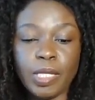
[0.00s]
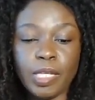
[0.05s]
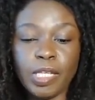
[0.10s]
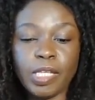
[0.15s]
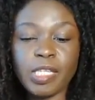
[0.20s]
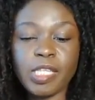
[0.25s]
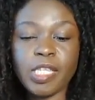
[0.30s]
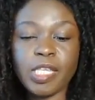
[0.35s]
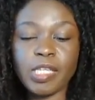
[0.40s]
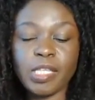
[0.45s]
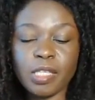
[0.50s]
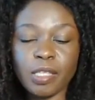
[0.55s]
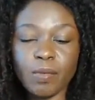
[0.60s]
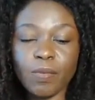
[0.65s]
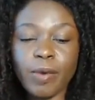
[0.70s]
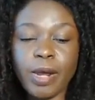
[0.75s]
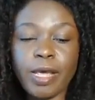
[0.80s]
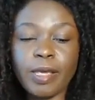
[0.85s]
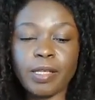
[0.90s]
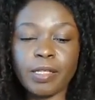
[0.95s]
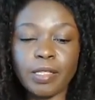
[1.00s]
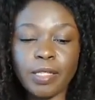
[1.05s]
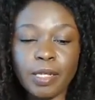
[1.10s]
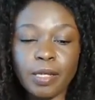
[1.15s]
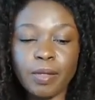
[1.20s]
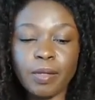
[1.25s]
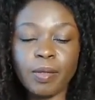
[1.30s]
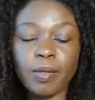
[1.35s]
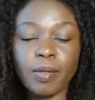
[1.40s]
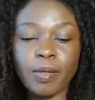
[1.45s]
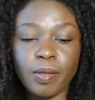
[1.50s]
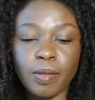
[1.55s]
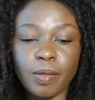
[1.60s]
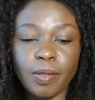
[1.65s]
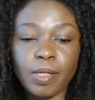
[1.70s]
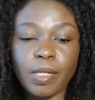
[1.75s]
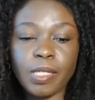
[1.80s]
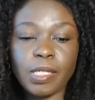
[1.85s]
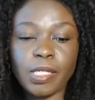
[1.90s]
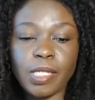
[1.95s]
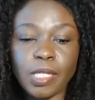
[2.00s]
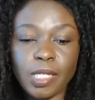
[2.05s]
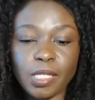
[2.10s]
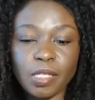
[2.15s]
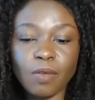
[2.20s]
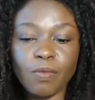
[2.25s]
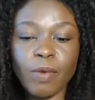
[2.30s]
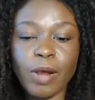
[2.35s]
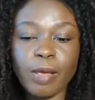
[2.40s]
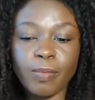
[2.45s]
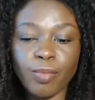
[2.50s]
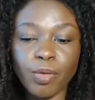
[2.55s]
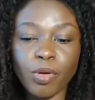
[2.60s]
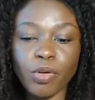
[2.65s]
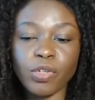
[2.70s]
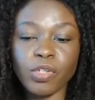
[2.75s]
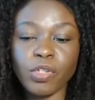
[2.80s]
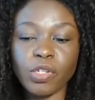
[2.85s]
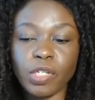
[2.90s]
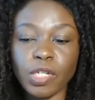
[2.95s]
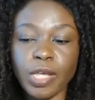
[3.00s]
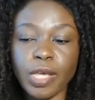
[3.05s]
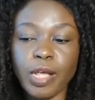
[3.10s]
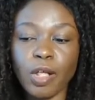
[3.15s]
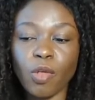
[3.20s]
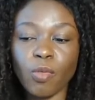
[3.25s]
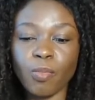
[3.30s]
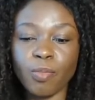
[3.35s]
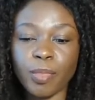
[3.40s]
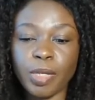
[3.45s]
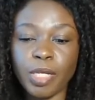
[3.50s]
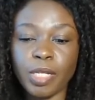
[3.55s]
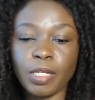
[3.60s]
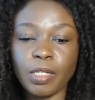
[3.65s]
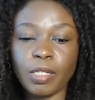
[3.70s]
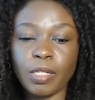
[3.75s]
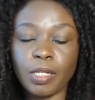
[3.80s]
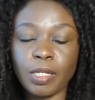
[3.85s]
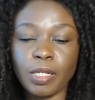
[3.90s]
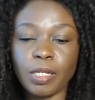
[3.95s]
is this the right person to help me,